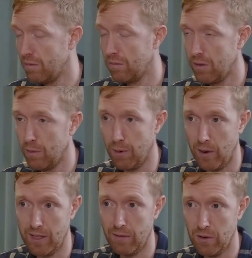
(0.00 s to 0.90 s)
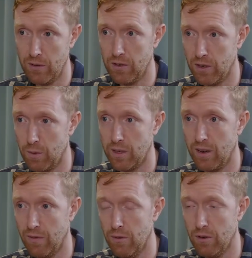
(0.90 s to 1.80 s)
the proactive services, what they're
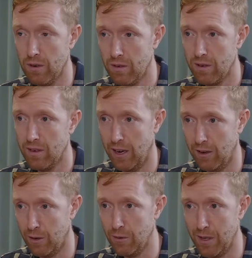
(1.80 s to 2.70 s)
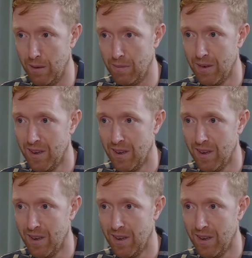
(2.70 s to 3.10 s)
for, and use them